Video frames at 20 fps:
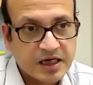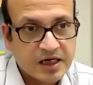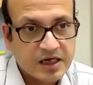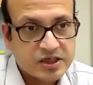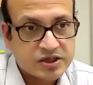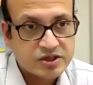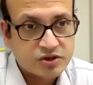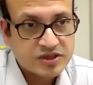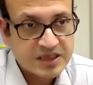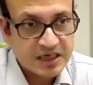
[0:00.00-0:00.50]

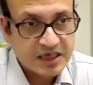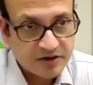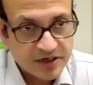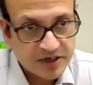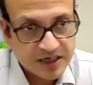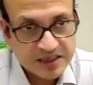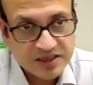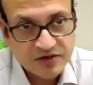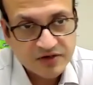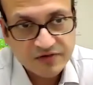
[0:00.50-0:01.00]
So
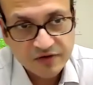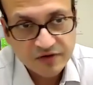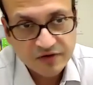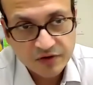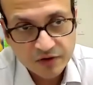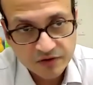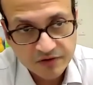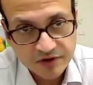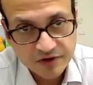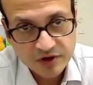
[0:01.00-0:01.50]
surrogates of
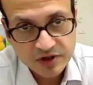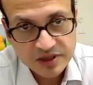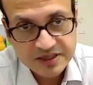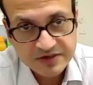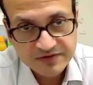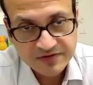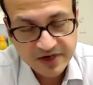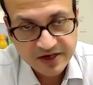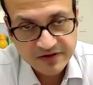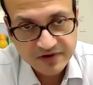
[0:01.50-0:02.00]
overall
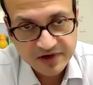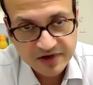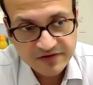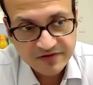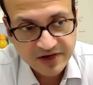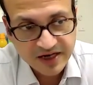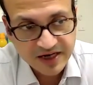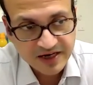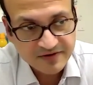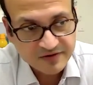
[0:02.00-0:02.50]
survival, if
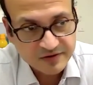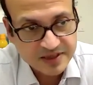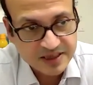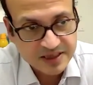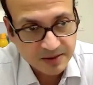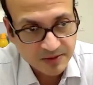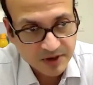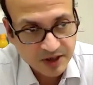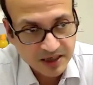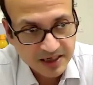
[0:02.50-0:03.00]
I have to
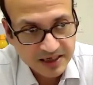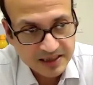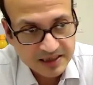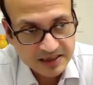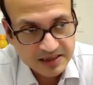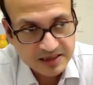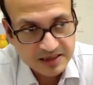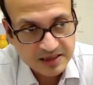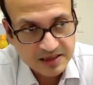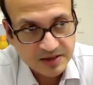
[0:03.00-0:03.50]

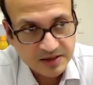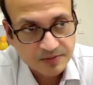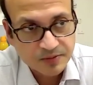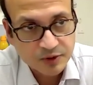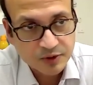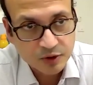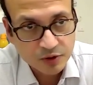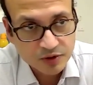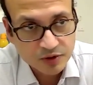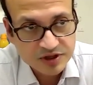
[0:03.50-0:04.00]
summarize, the
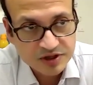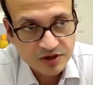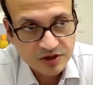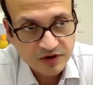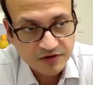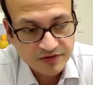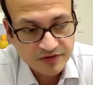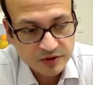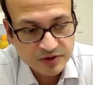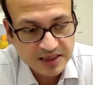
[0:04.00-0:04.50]
pros
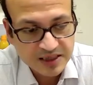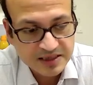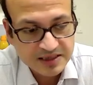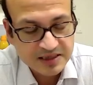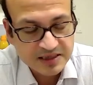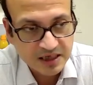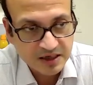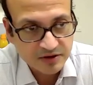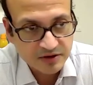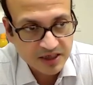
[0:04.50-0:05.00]
of using
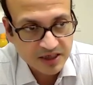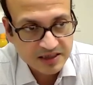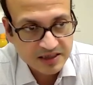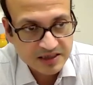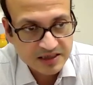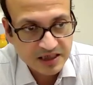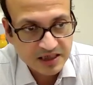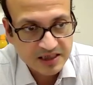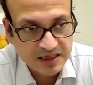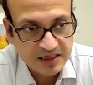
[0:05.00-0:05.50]

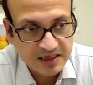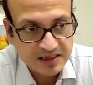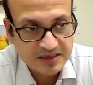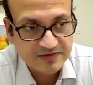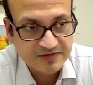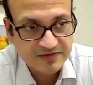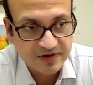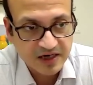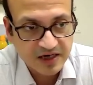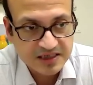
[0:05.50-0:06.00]
surrogates are that
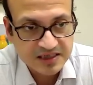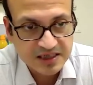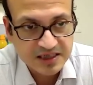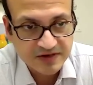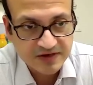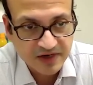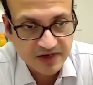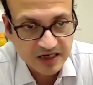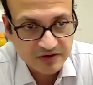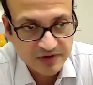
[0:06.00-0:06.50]
faster
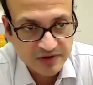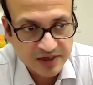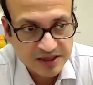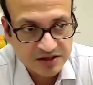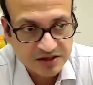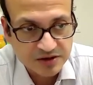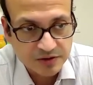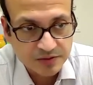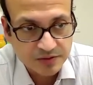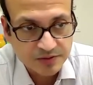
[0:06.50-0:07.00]

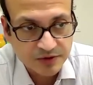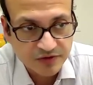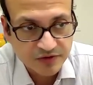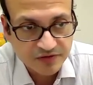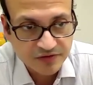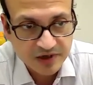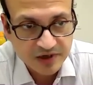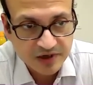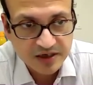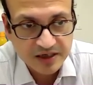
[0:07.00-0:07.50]
evaluation,
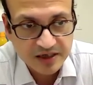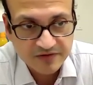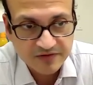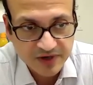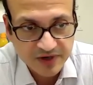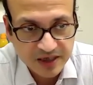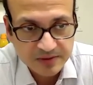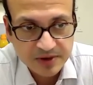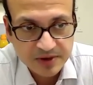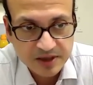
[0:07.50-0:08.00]
approval, and
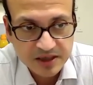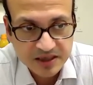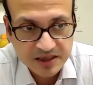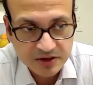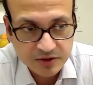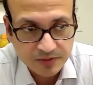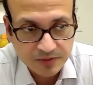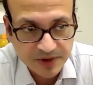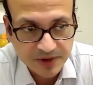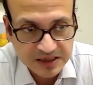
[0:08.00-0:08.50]
availability
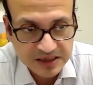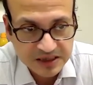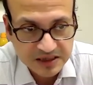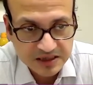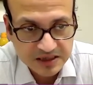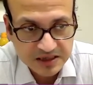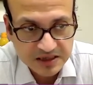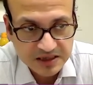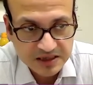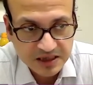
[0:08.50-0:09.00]
to
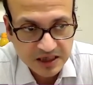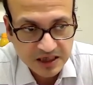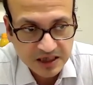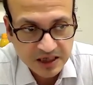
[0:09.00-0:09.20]
patients.